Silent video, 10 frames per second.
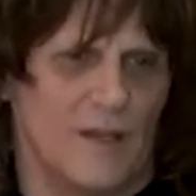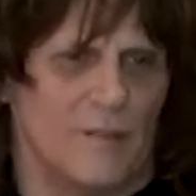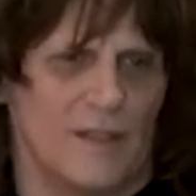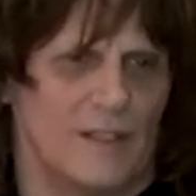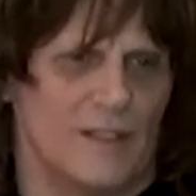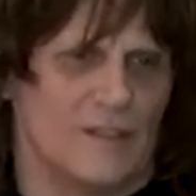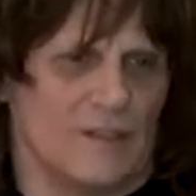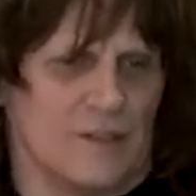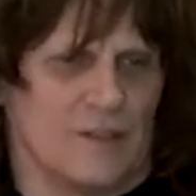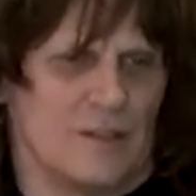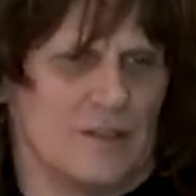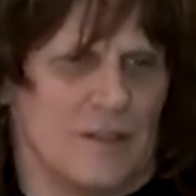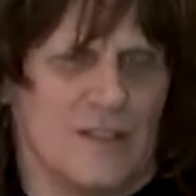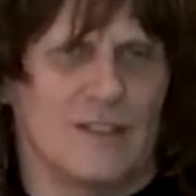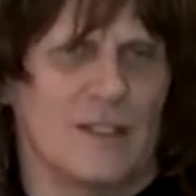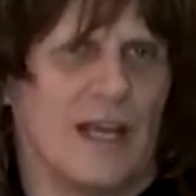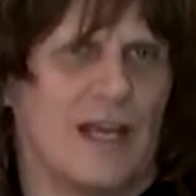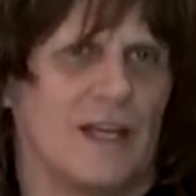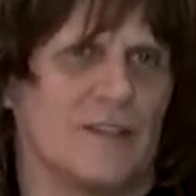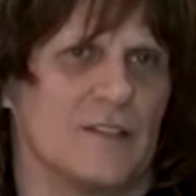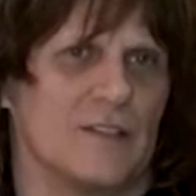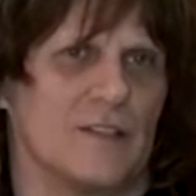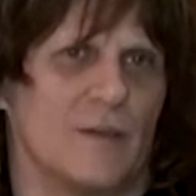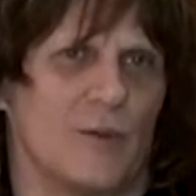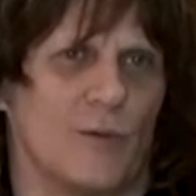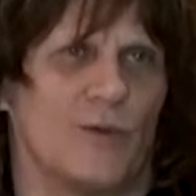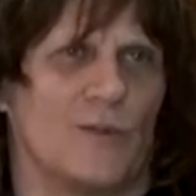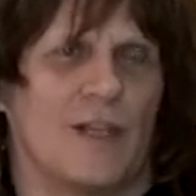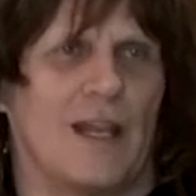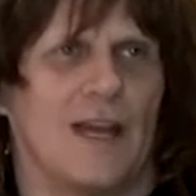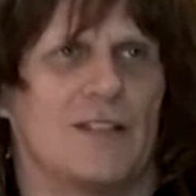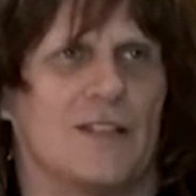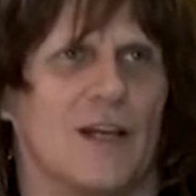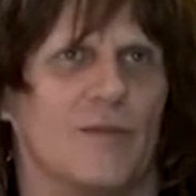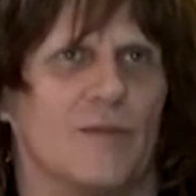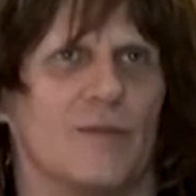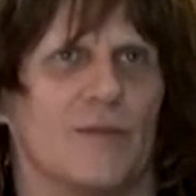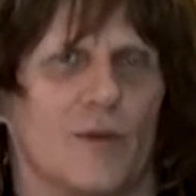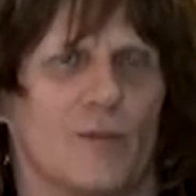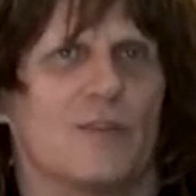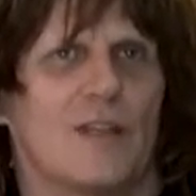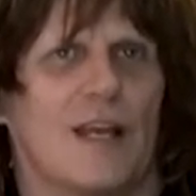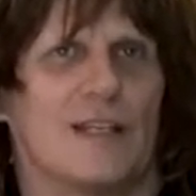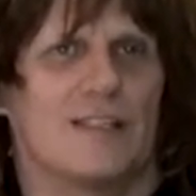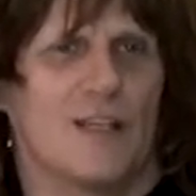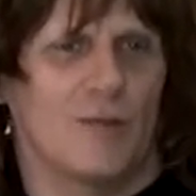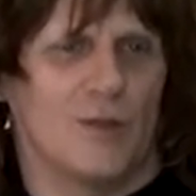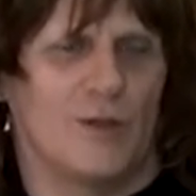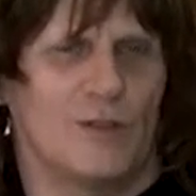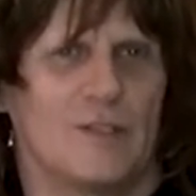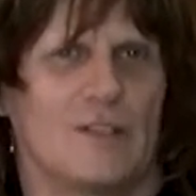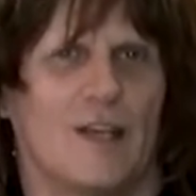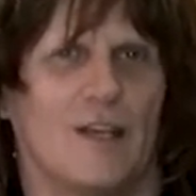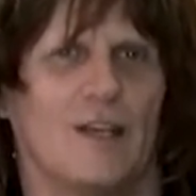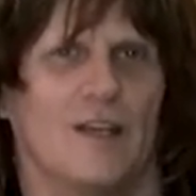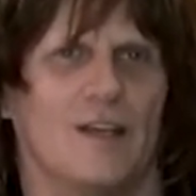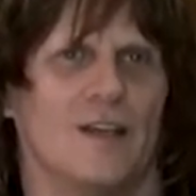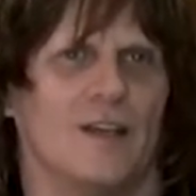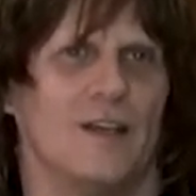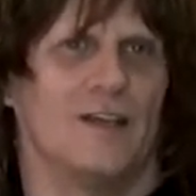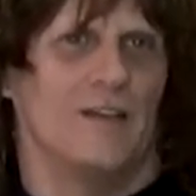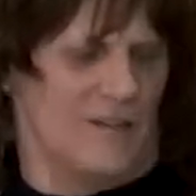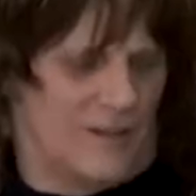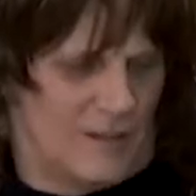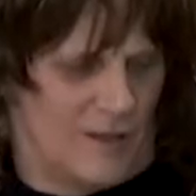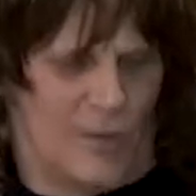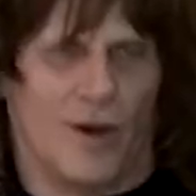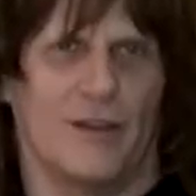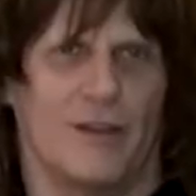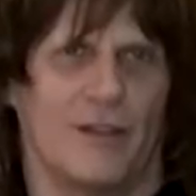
But it doesn't last. I mean, when was the last album, or what was the last album you can say, you know, I bought